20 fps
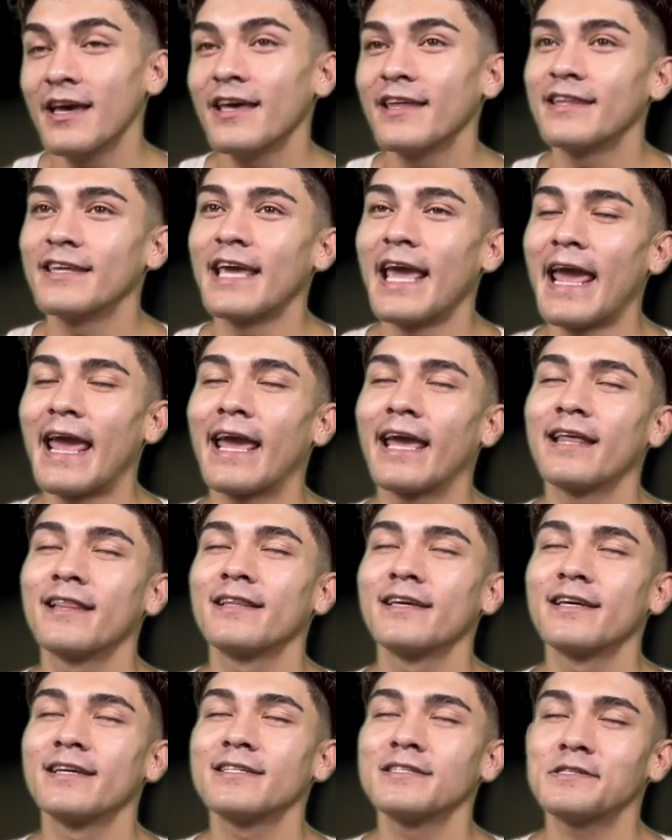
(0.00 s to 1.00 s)
The
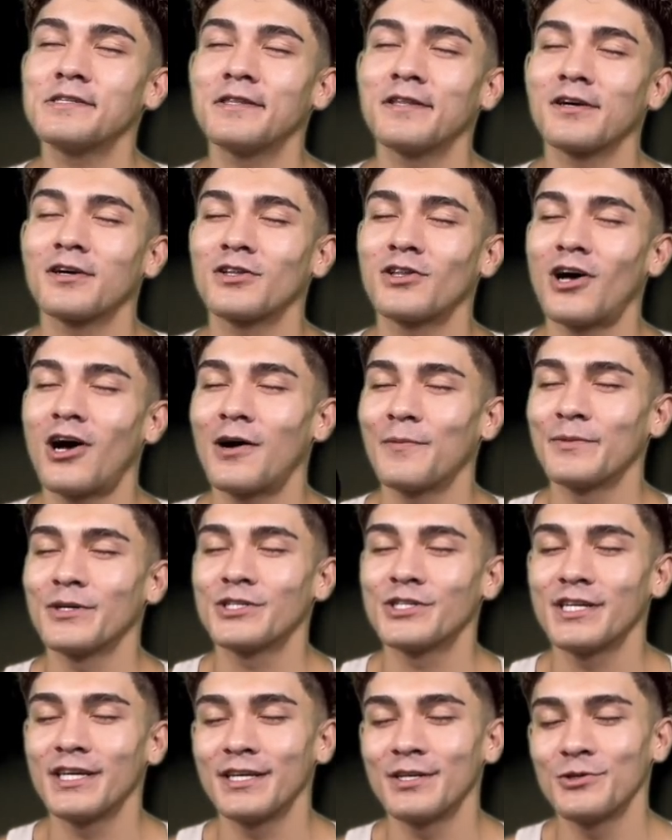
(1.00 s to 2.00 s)
aliens and the claw
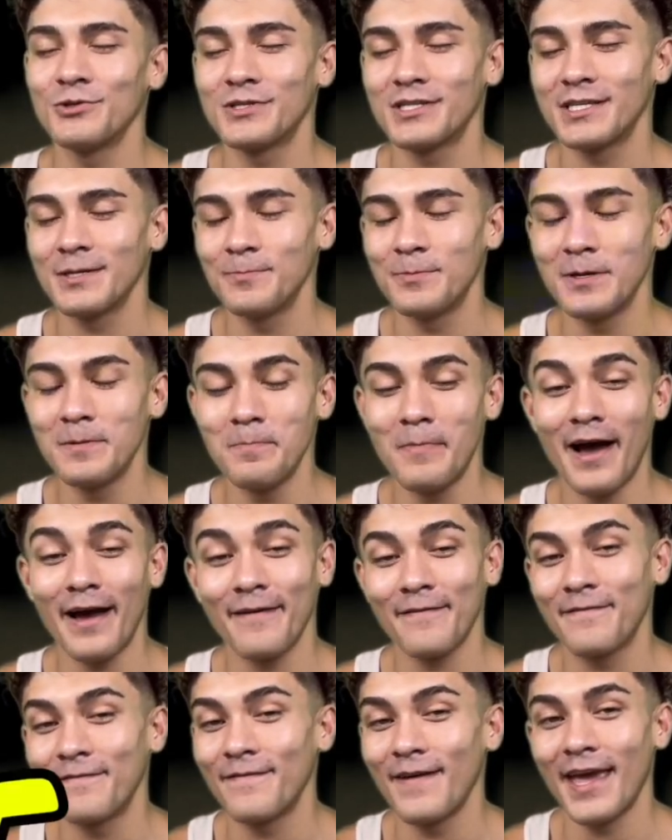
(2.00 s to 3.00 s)
machine used to be my
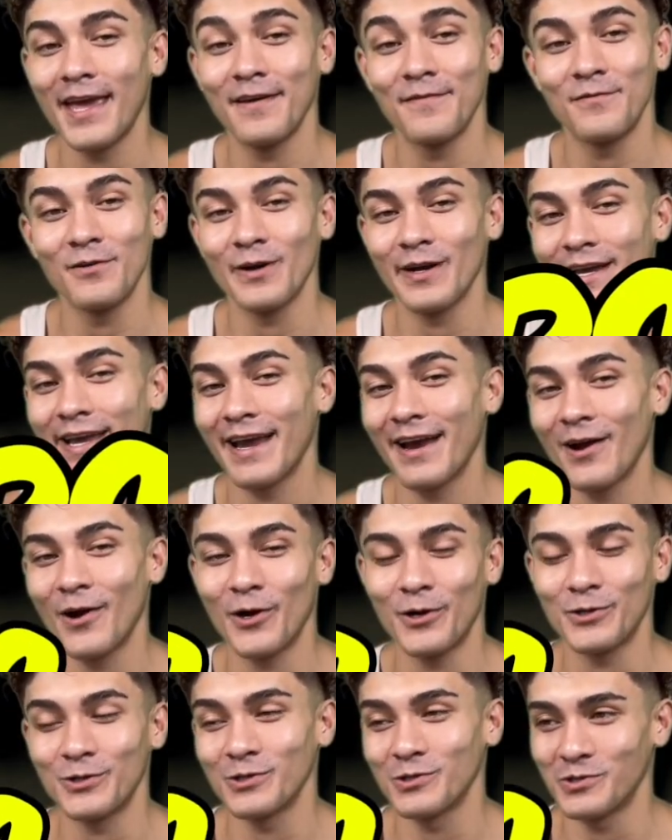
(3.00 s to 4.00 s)
favorite
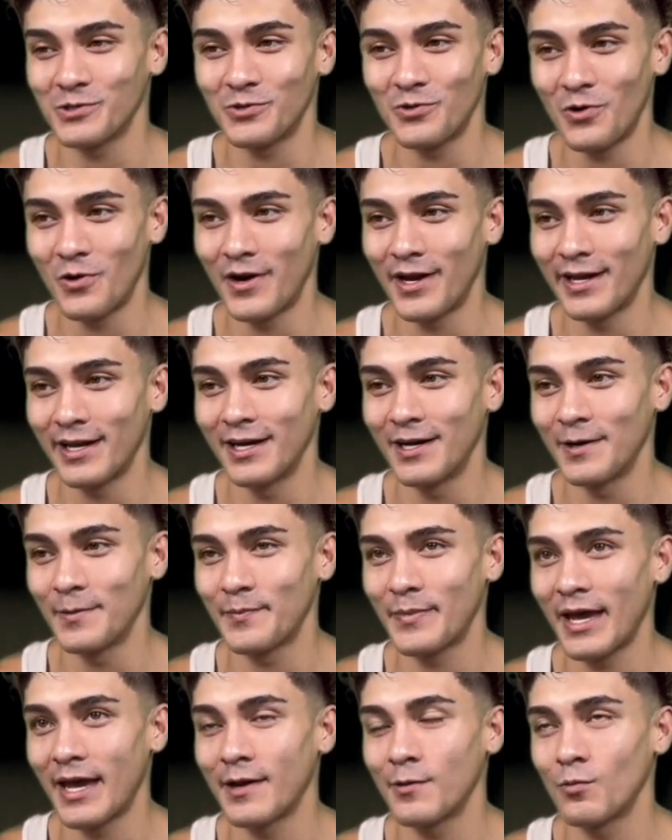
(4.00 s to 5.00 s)
characters growing up.
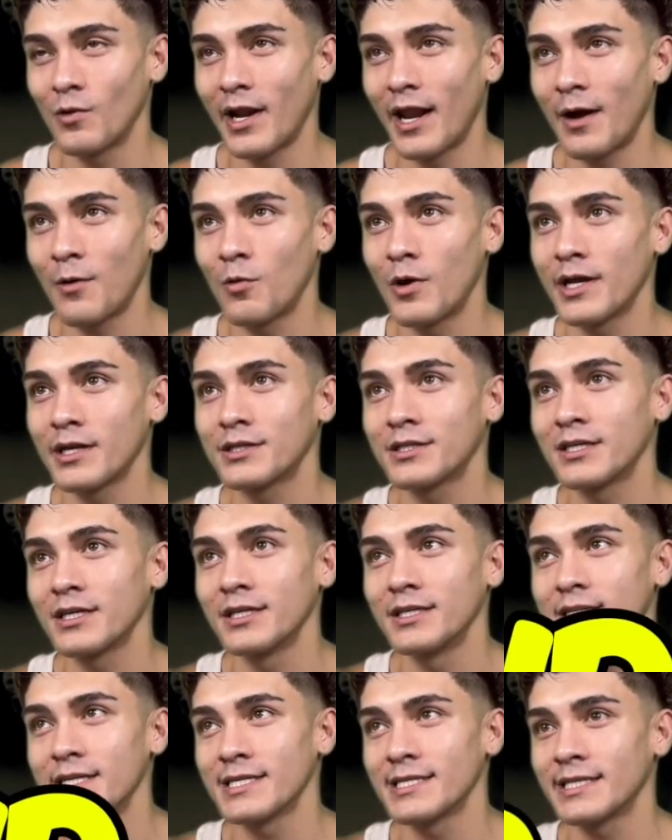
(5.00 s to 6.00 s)
And when I went to
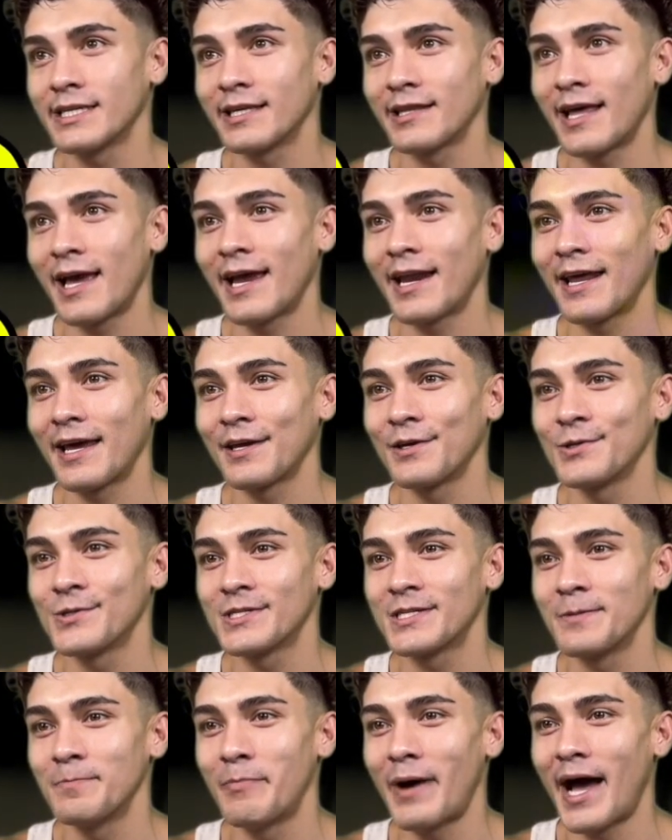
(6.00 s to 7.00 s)
Disneyland, I used
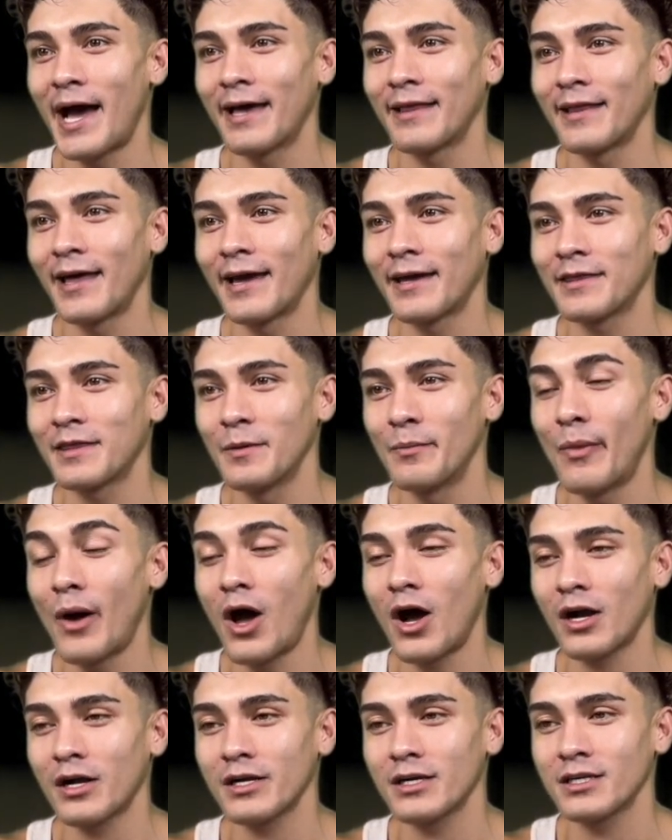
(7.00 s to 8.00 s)
to buy like the
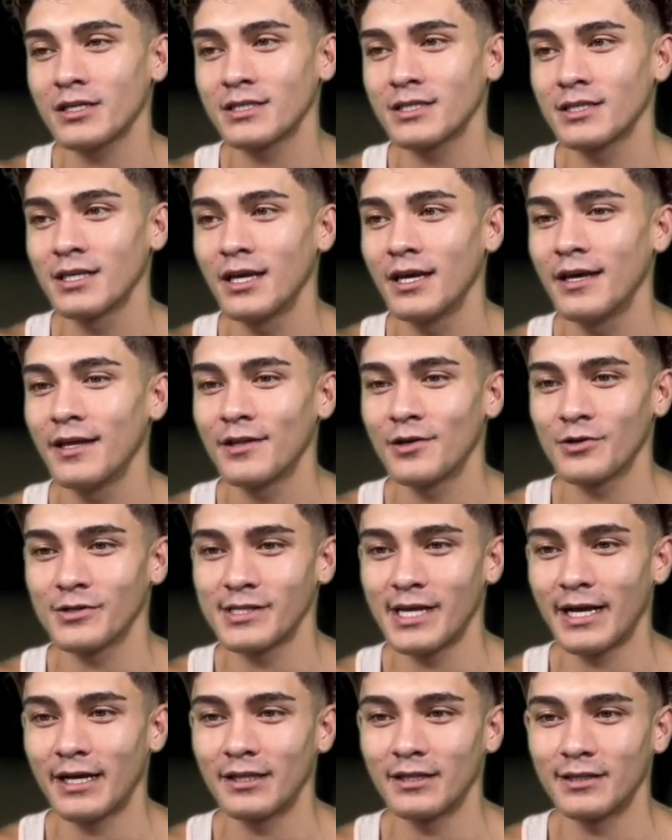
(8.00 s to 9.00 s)
box. There was
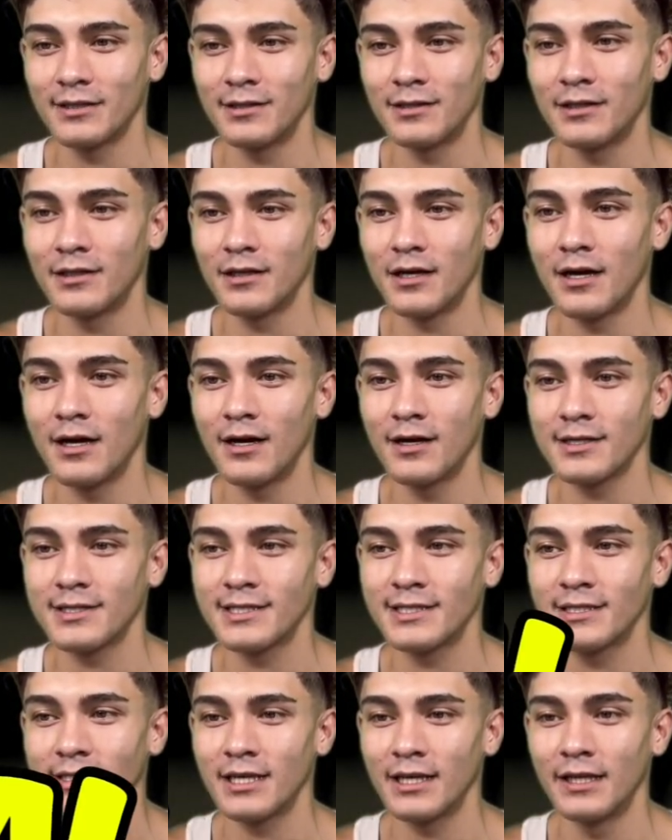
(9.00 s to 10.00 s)
like a little
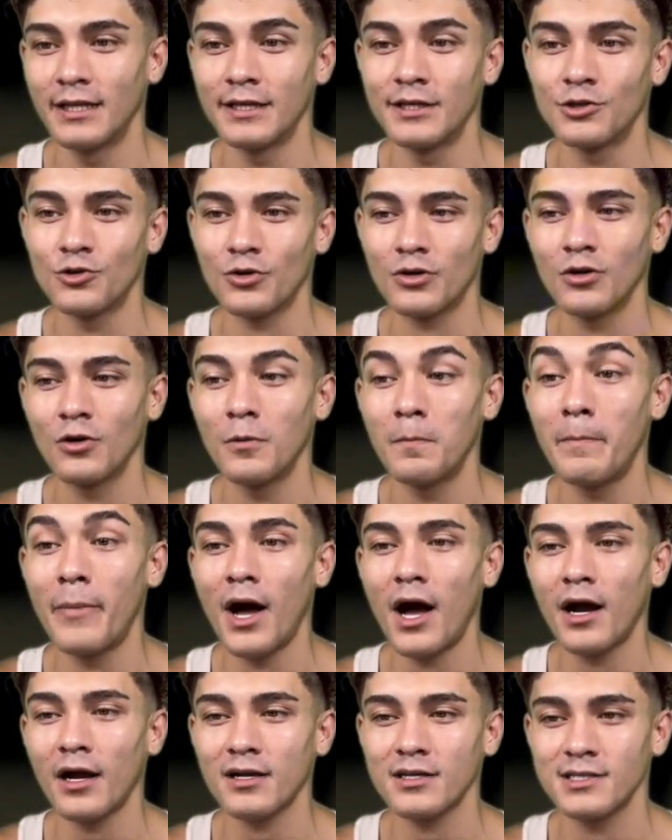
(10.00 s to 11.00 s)
cylindrical
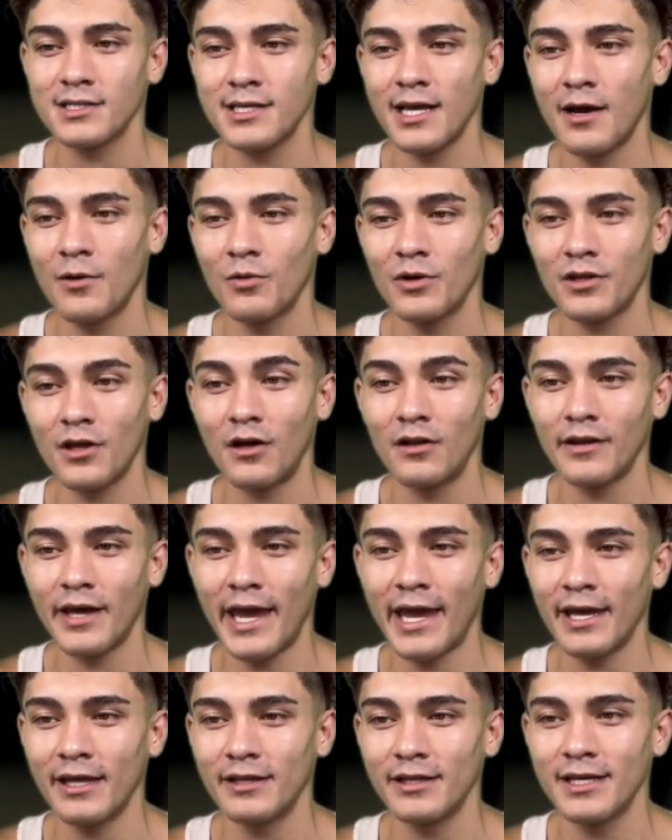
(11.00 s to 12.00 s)
box set with all the
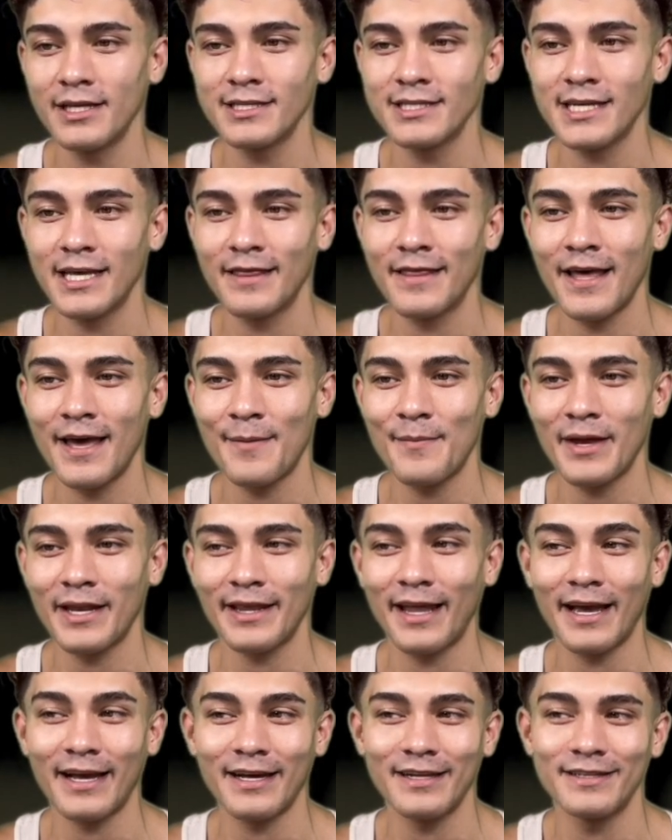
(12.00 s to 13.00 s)
aliens in them and
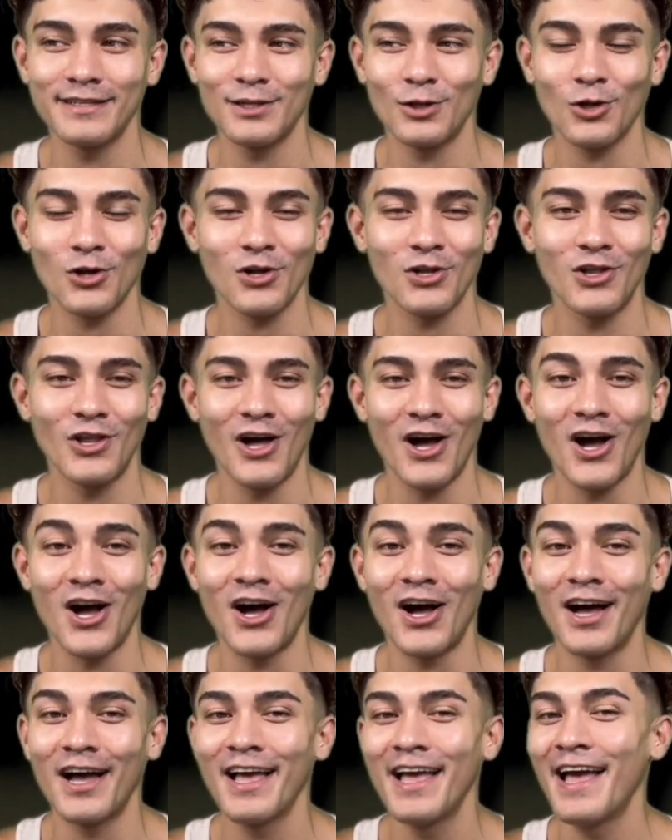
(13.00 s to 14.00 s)
like a little
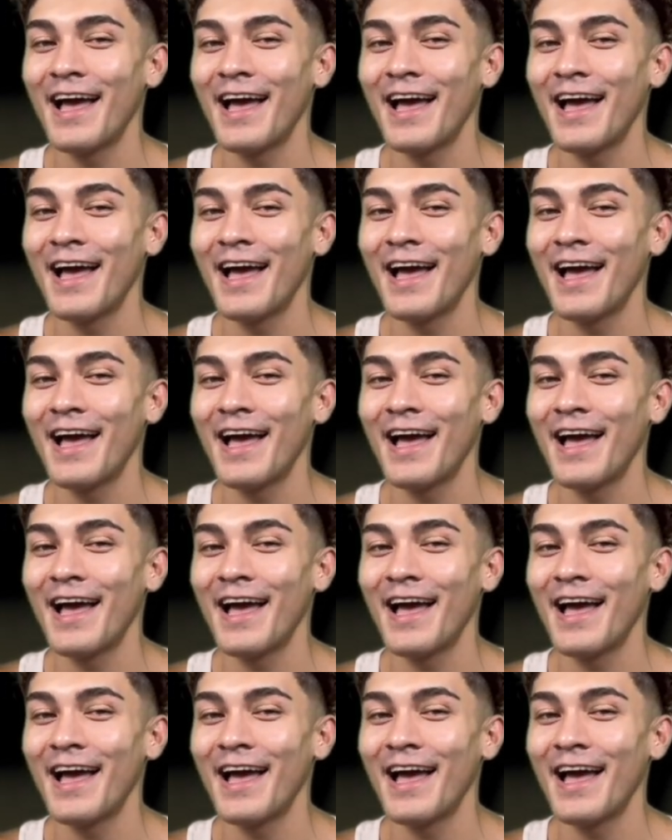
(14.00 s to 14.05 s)
claw.